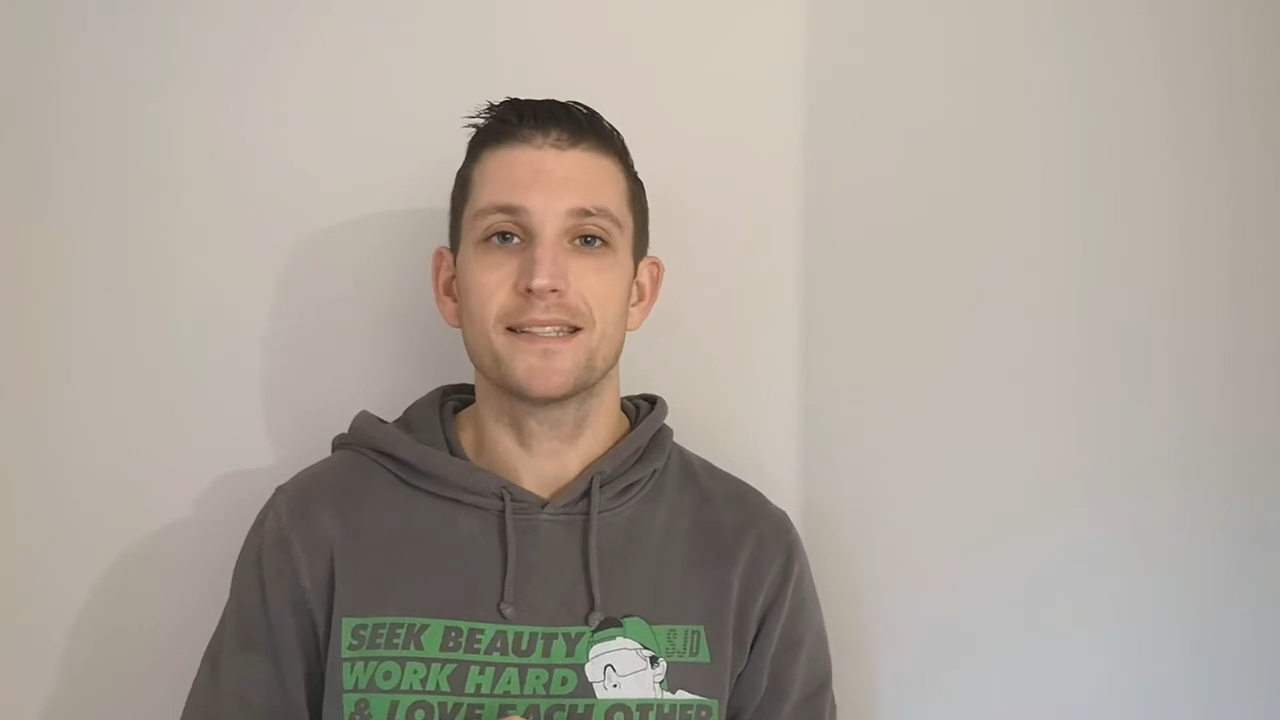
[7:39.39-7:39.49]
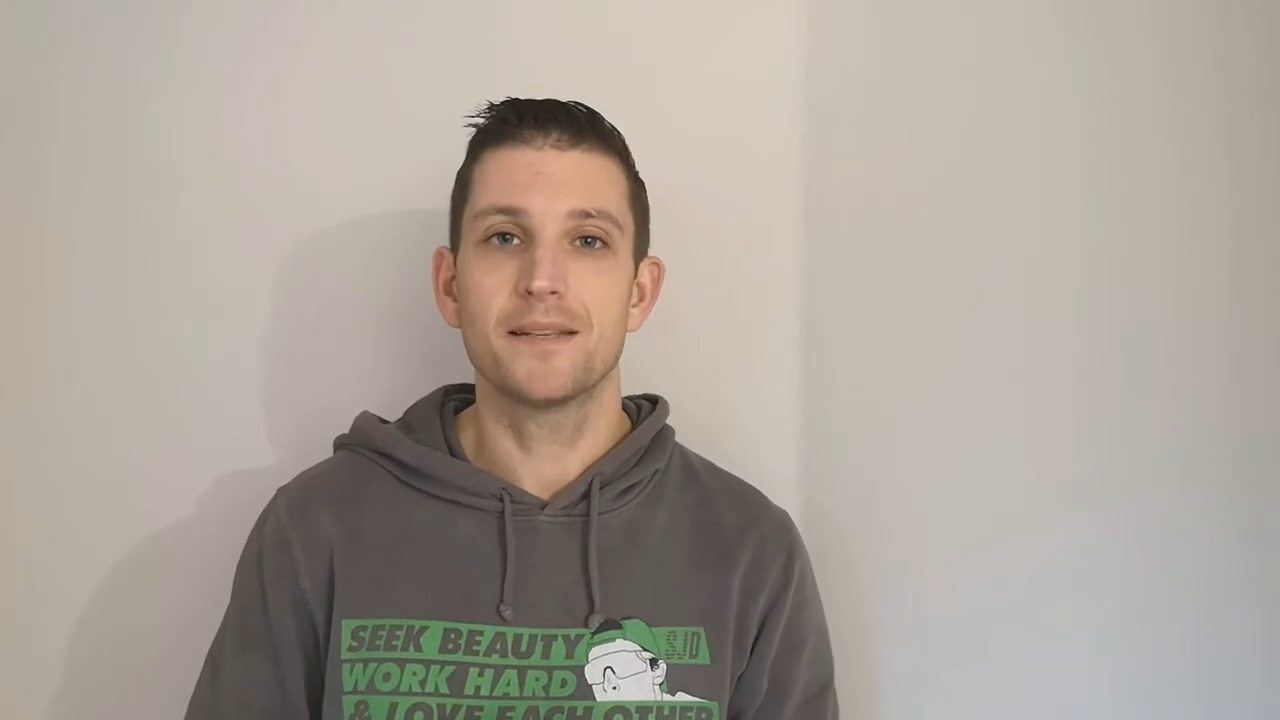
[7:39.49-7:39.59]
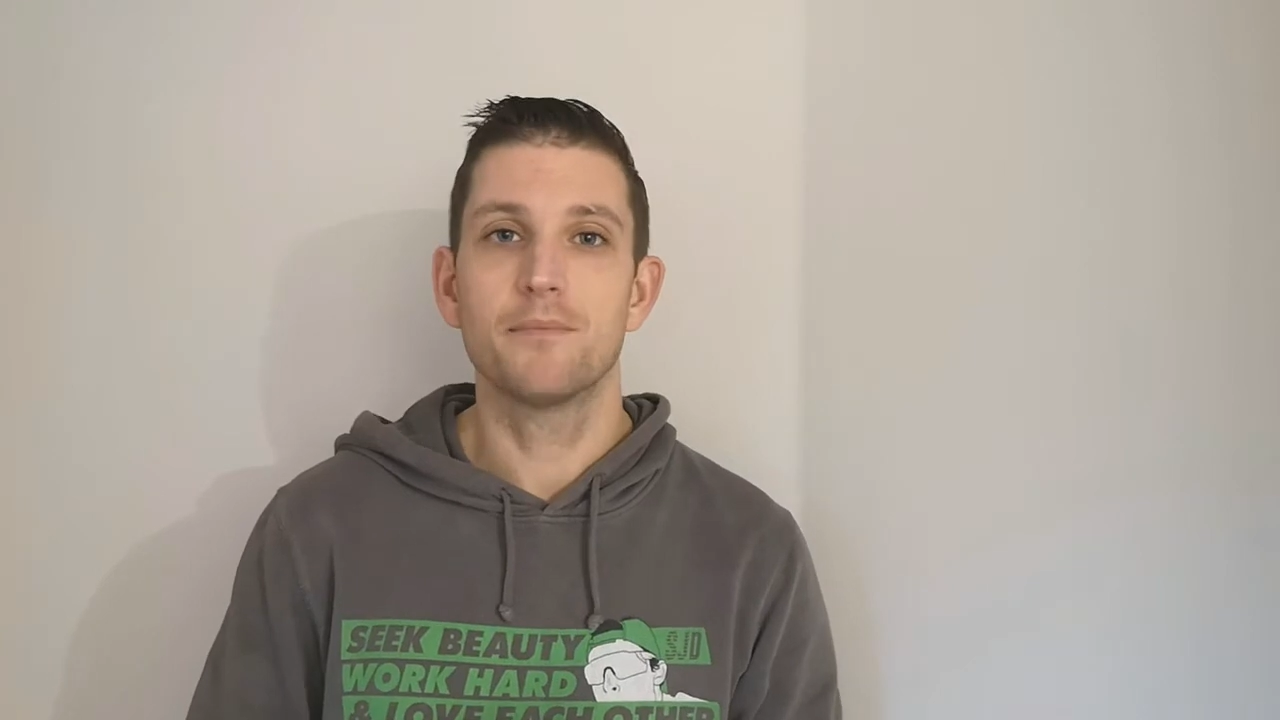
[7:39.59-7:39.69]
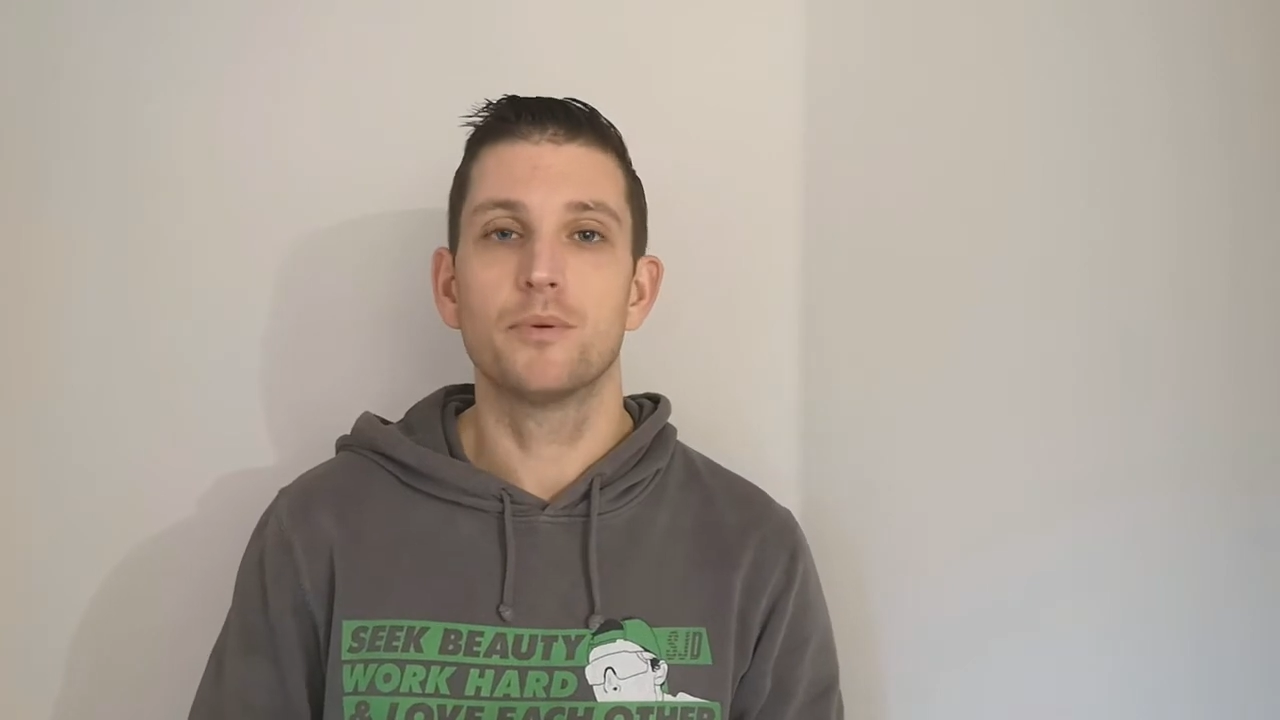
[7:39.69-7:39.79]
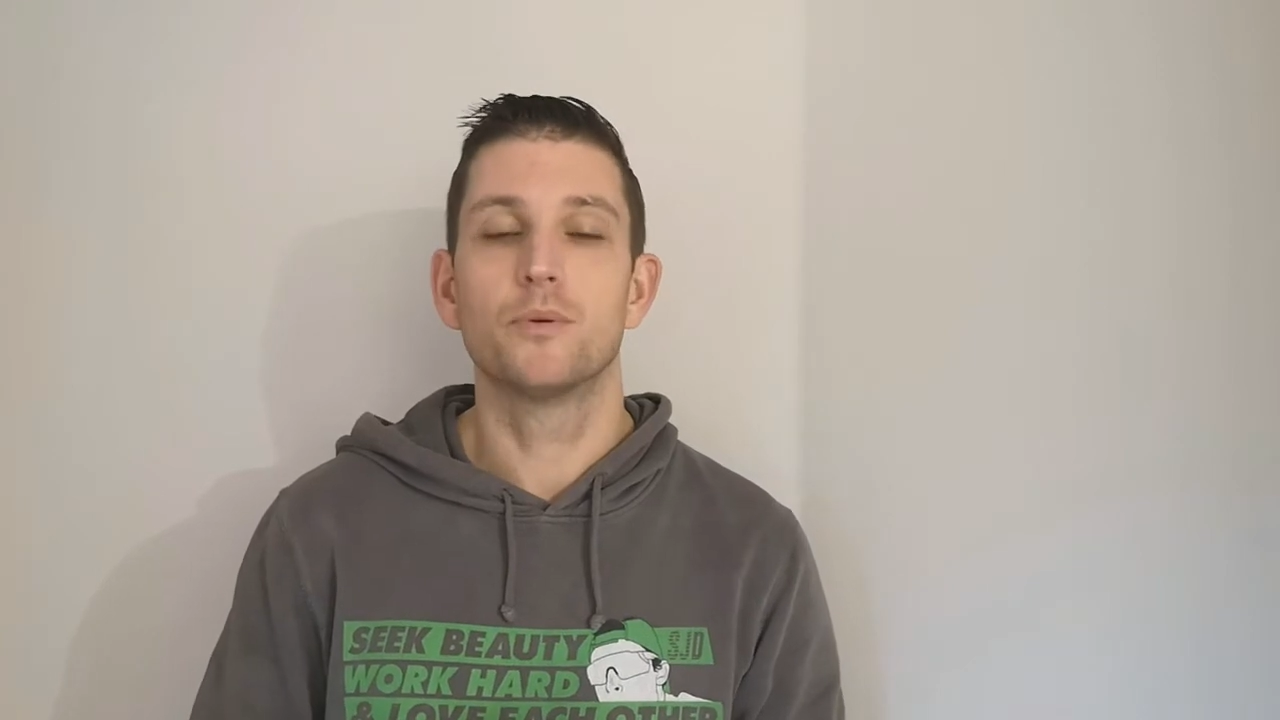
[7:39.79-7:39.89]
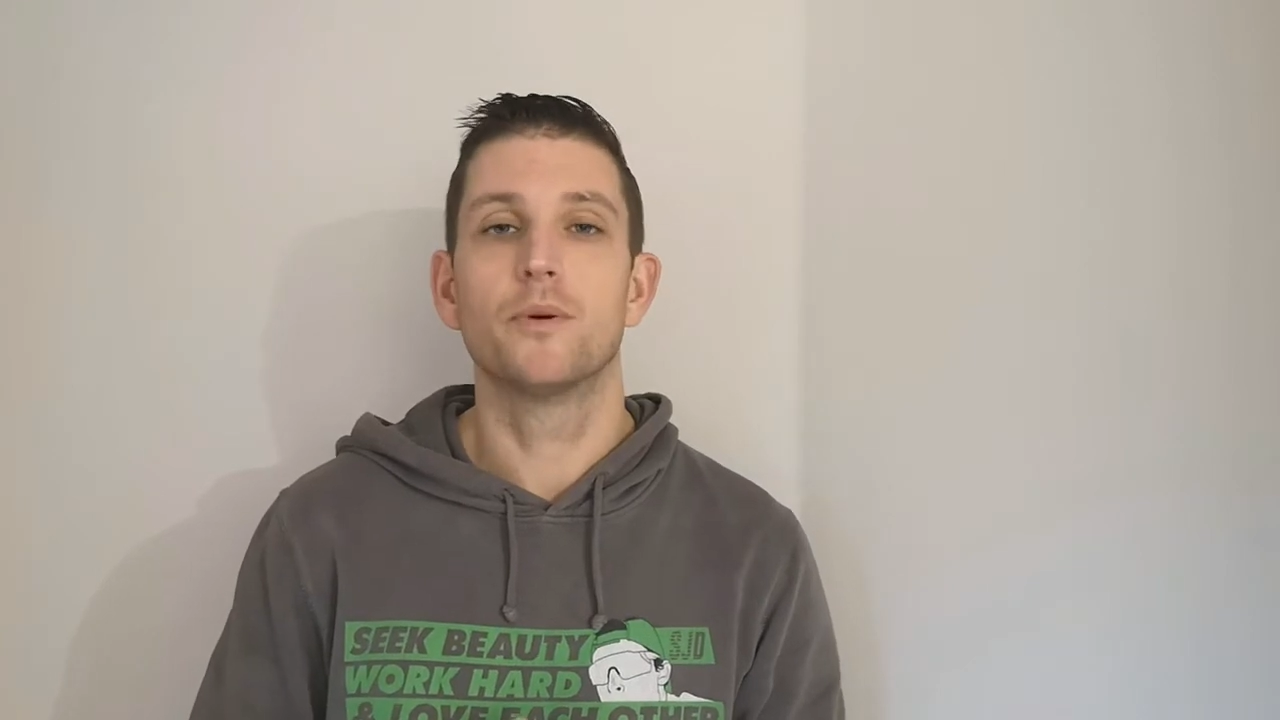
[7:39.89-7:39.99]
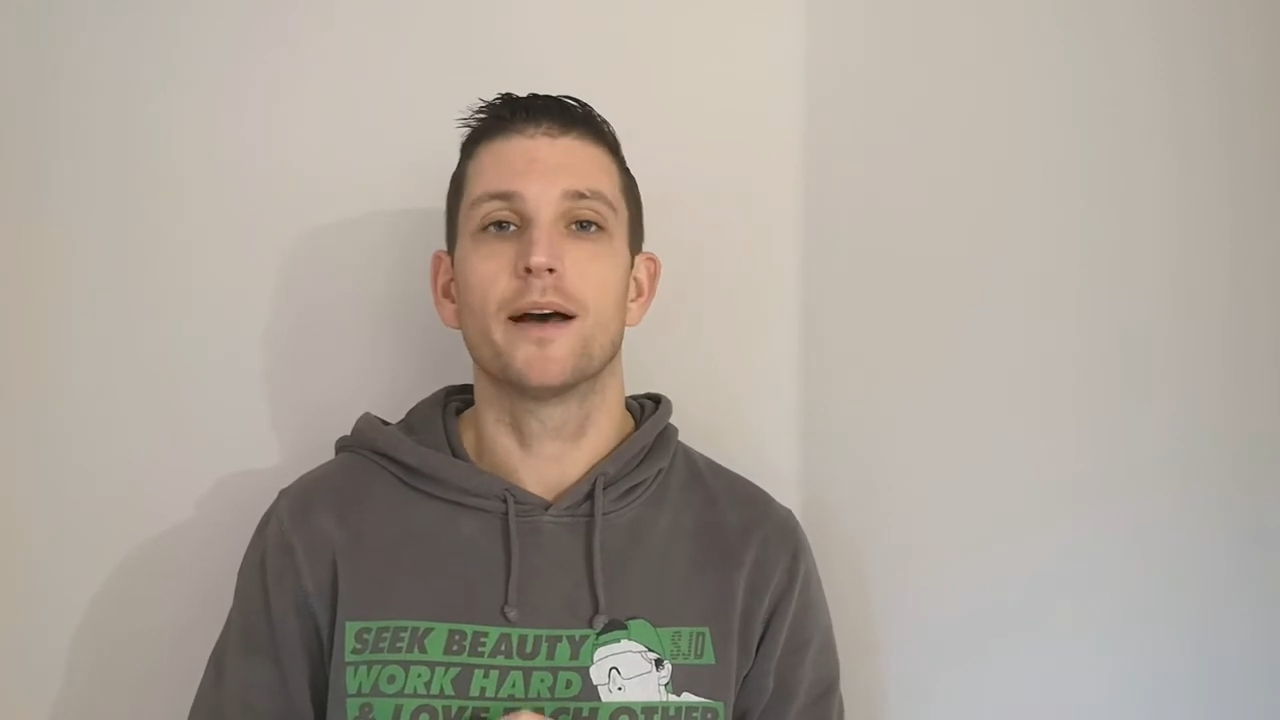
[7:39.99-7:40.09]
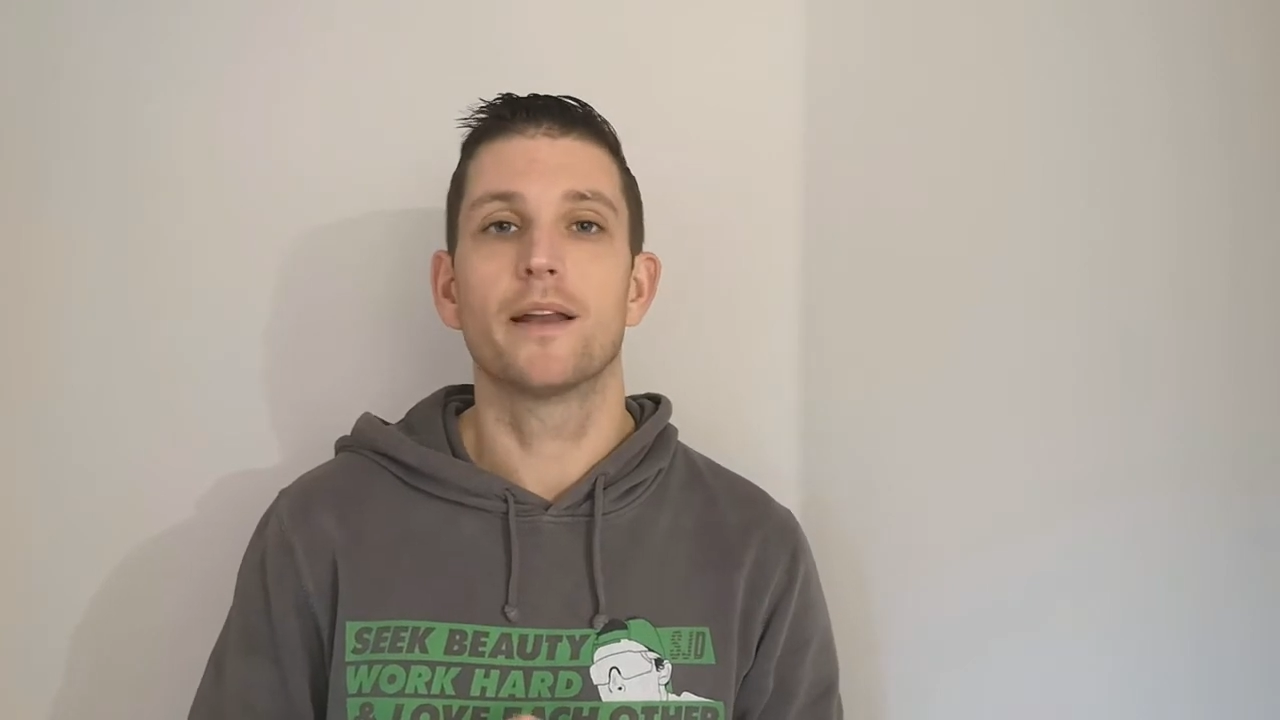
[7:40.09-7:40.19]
simple